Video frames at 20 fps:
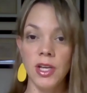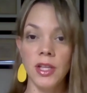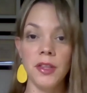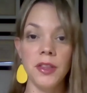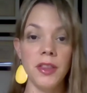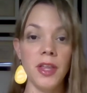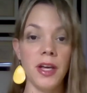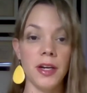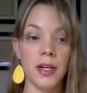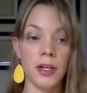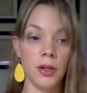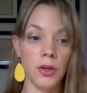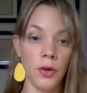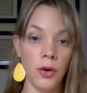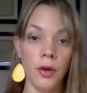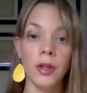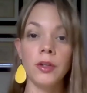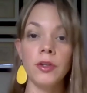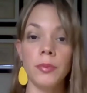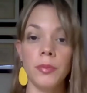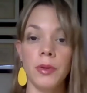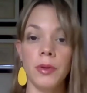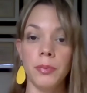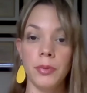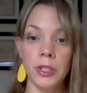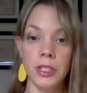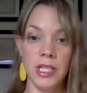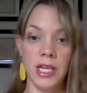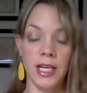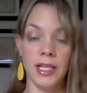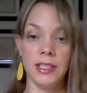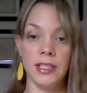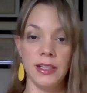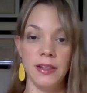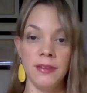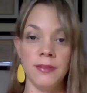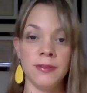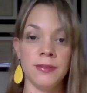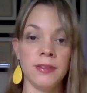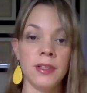that are going to be
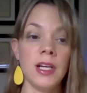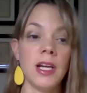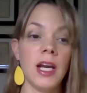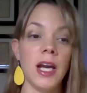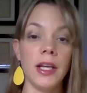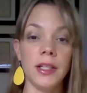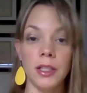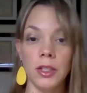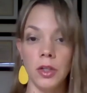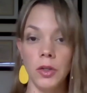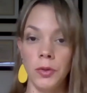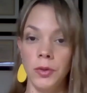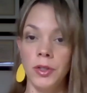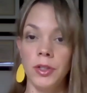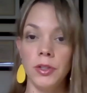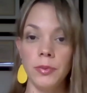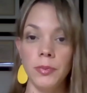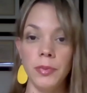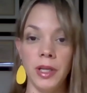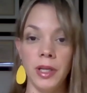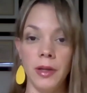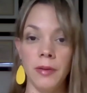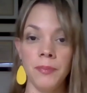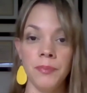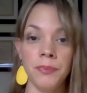protective and are going to be